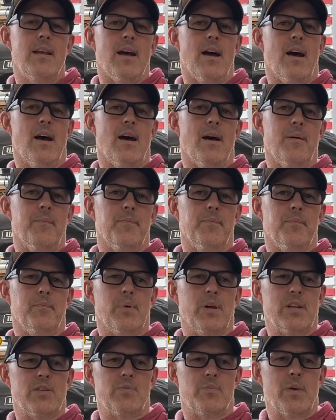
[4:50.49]

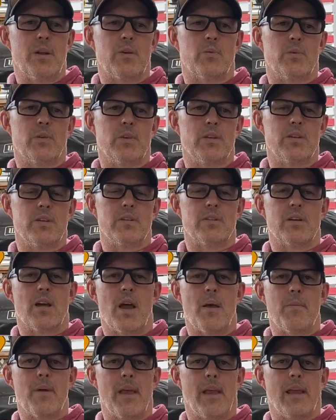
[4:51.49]
But it's been a really good
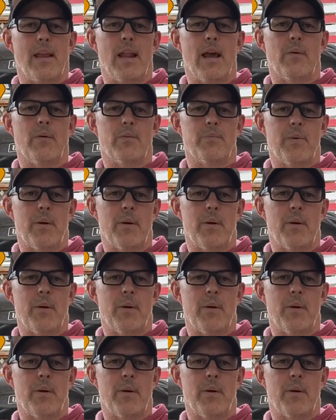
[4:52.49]
time hanging out with